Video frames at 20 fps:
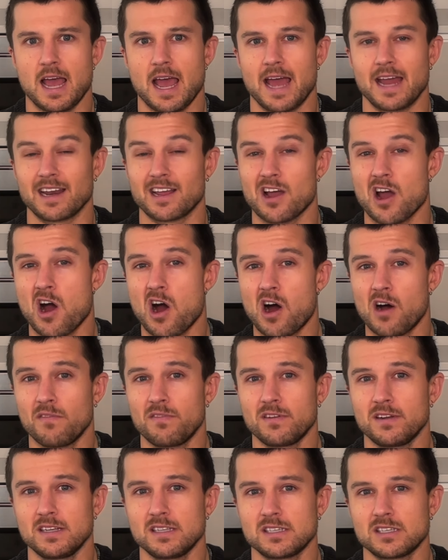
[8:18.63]
and
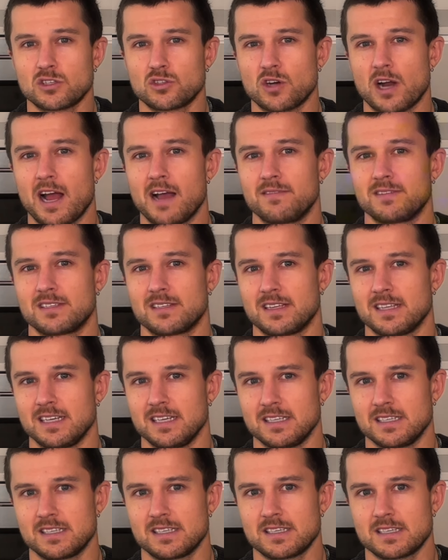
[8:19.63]
confidence drives
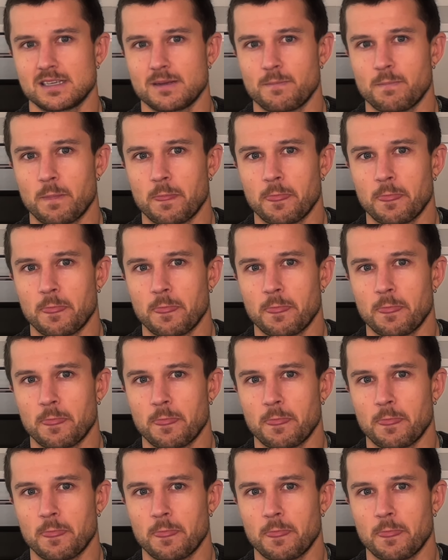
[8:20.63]
leads.